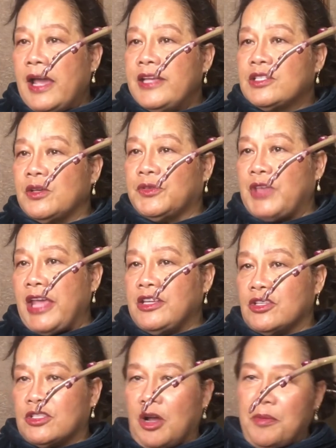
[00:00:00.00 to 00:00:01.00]
So thank
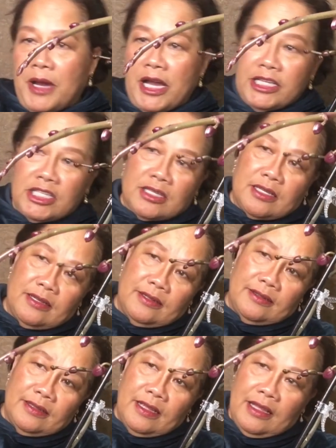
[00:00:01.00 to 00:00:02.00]
you so much.
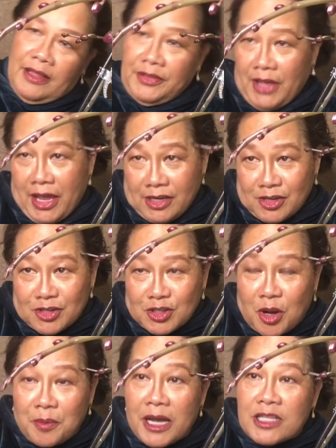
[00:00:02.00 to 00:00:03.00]
Thank you
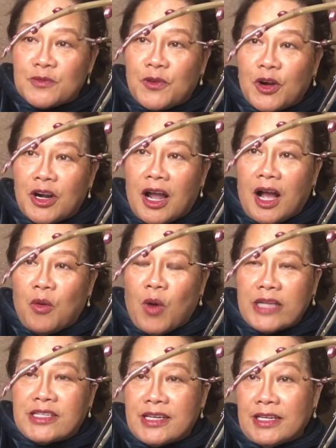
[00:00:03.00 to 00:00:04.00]
so much for uh,
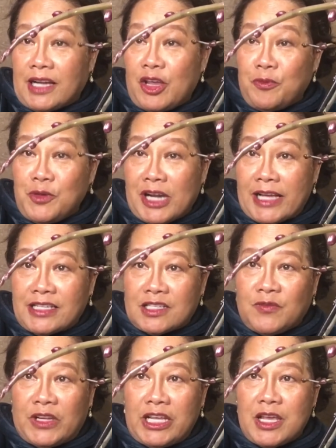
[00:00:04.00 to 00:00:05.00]
watching, and I hope you like this
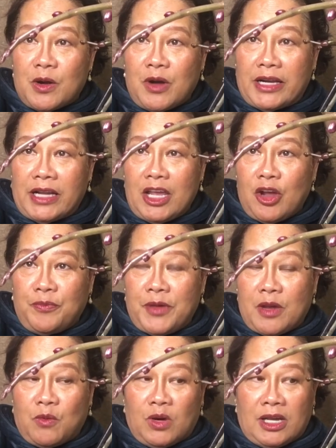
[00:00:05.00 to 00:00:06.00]
video, and I hope
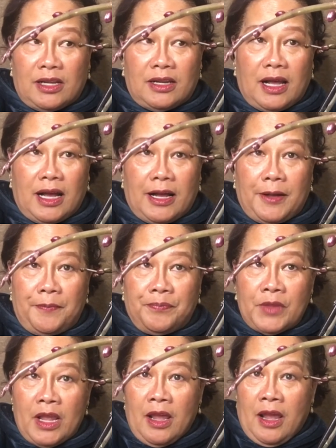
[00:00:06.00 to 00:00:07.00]
it will um,
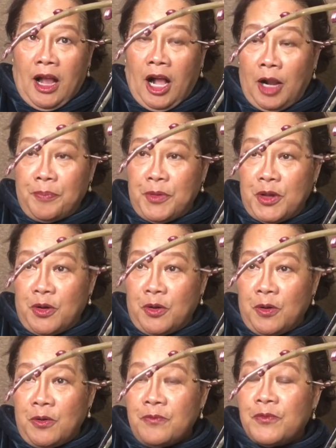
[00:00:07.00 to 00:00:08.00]
help
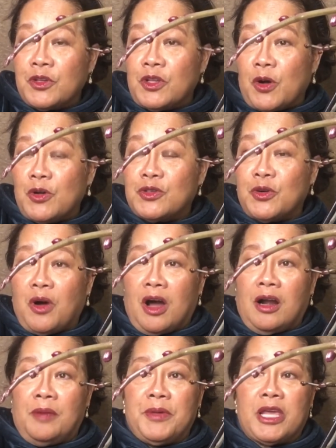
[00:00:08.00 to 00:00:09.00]
you for those who
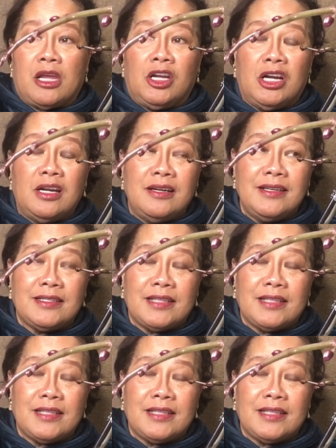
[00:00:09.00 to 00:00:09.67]
are beginners,